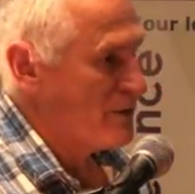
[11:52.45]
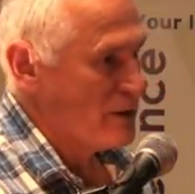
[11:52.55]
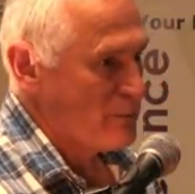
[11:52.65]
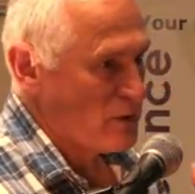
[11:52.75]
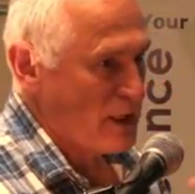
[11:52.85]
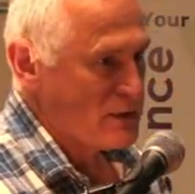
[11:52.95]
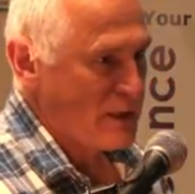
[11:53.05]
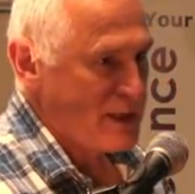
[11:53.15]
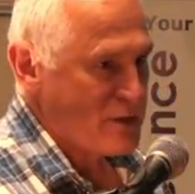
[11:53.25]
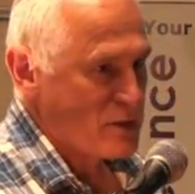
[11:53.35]
the
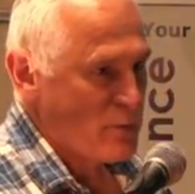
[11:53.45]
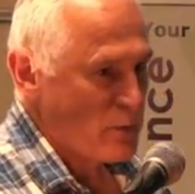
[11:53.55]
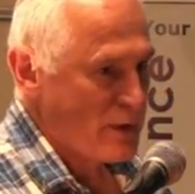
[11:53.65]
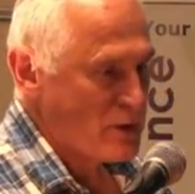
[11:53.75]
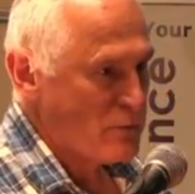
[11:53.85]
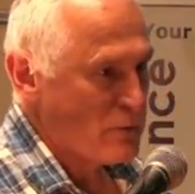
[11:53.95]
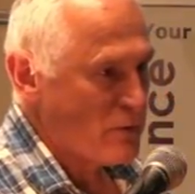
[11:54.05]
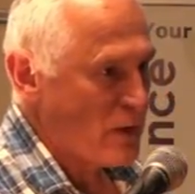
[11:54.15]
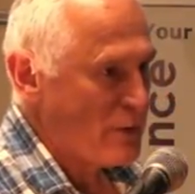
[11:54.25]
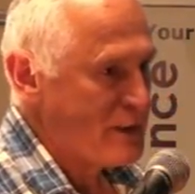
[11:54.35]
potential ascospore dose for
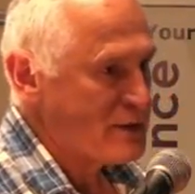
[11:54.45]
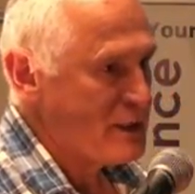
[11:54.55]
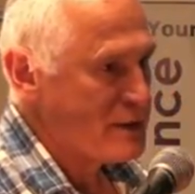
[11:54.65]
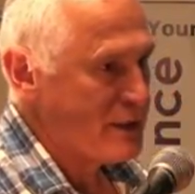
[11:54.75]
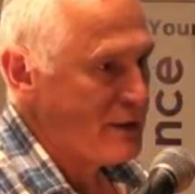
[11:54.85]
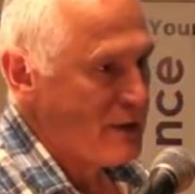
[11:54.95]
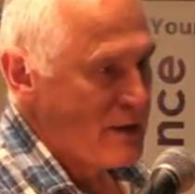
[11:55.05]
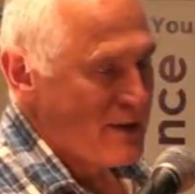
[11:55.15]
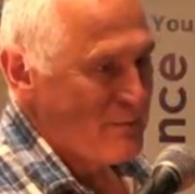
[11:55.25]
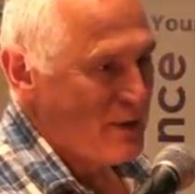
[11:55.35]
the following season
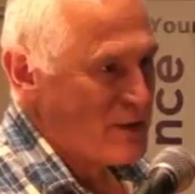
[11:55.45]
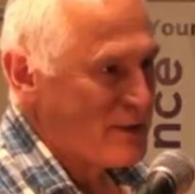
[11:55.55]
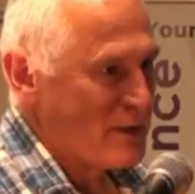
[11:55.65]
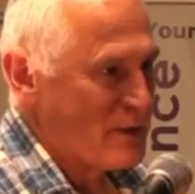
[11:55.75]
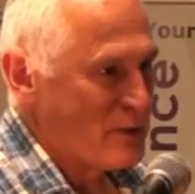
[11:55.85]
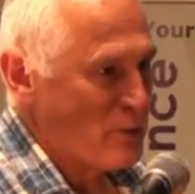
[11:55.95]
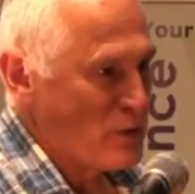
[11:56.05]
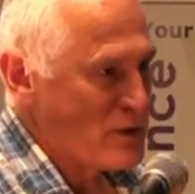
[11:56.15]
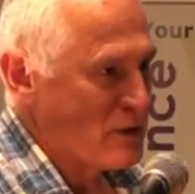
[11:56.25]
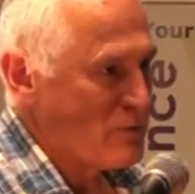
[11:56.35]
based on an
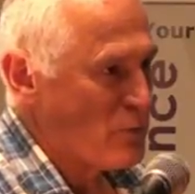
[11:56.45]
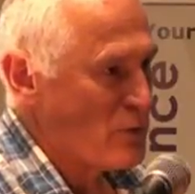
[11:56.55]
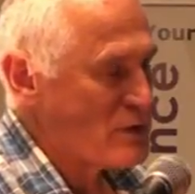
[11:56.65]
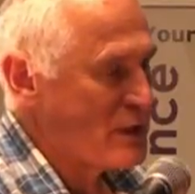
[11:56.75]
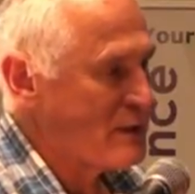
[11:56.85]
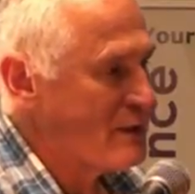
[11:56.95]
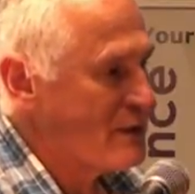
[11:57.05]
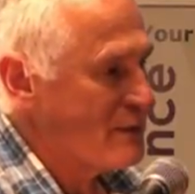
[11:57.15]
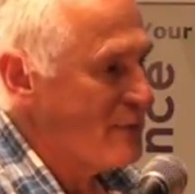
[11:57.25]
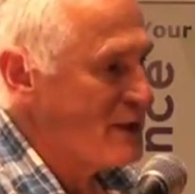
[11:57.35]
orchard for orchard
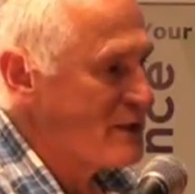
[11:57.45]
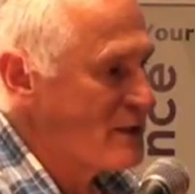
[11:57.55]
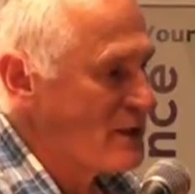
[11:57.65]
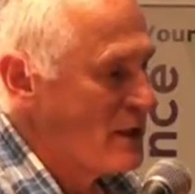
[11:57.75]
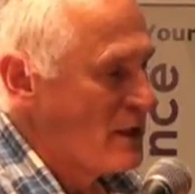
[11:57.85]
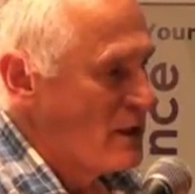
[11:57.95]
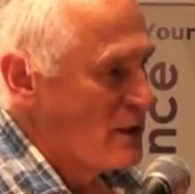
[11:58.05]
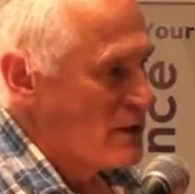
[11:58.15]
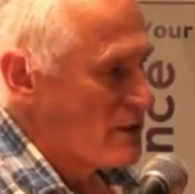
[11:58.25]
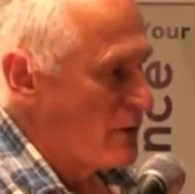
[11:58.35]
basis,
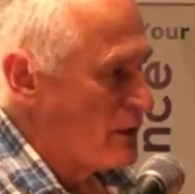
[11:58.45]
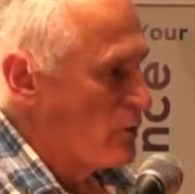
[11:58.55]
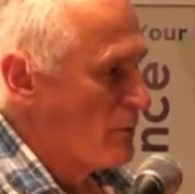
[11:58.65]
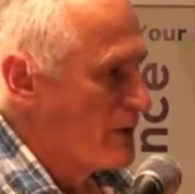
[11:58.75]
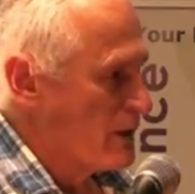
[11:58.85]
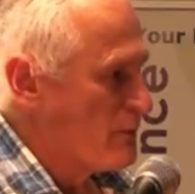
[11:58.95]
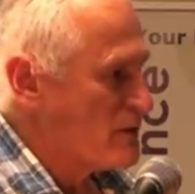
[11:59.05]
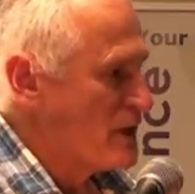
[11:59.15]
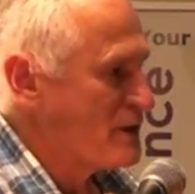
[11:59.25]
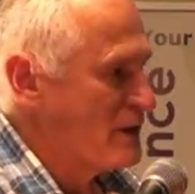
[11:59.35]
so that you'll be in a
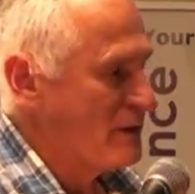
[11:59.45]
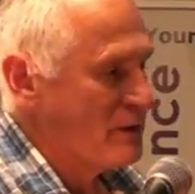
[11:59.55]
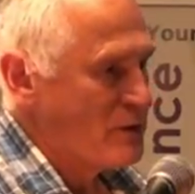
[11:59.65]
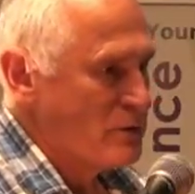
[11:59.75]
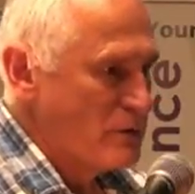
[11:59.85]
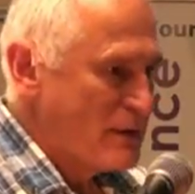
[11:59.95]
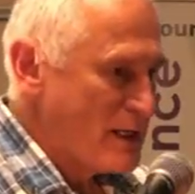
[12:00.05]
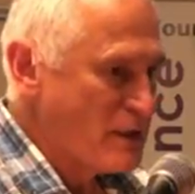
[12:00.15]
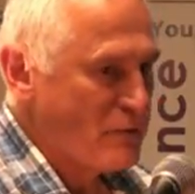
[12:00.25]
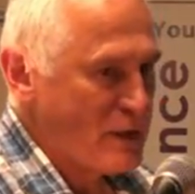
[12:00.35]
position to
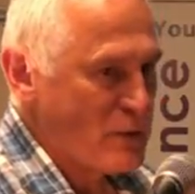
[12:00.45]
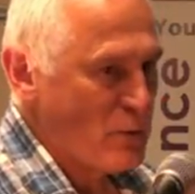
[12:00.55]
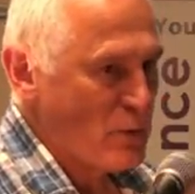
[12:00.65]
classify your